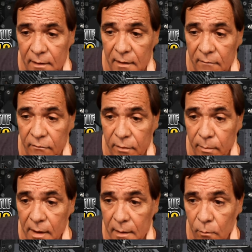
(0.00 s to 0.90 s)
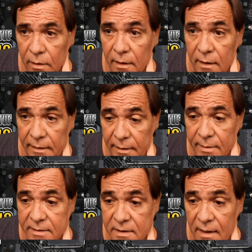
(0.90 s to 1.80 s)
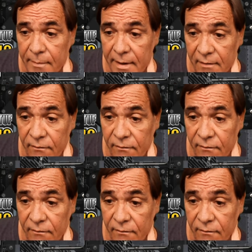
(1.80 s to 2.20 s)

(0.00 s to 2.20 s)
of the bottom one on the MSI MAG